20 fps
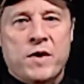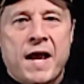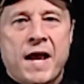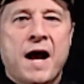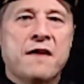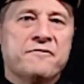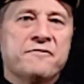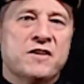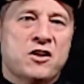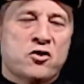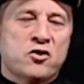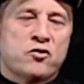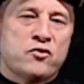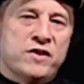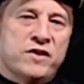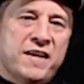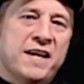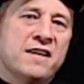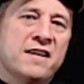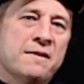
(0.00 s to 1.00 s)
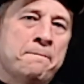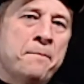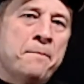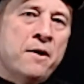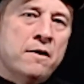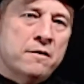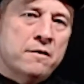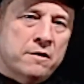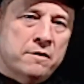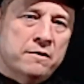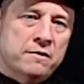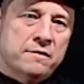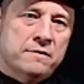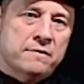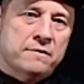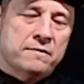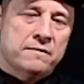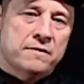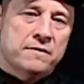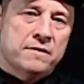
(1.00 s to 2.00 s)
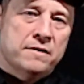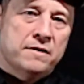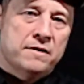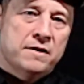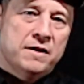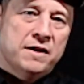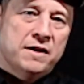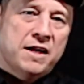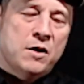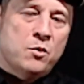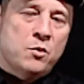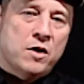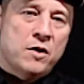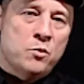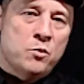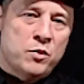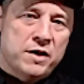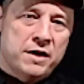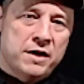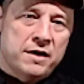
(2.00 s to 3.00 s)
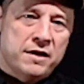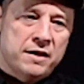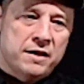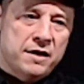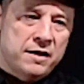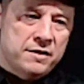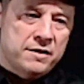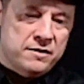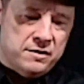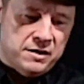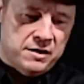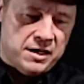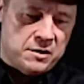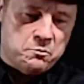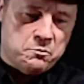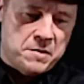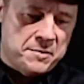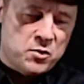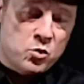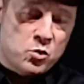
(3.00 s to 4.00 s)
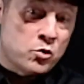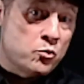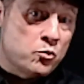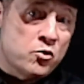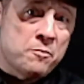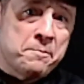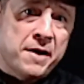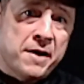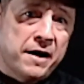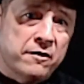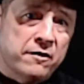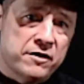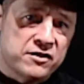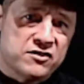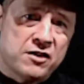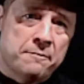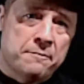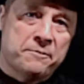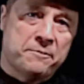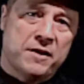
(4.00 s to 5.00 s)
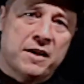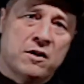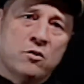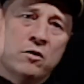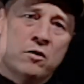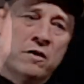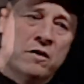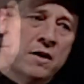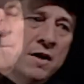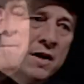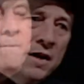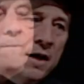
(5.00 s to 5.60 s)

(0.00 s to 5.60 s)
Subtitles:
we have to create a part and we, like maybe we're repairing something, or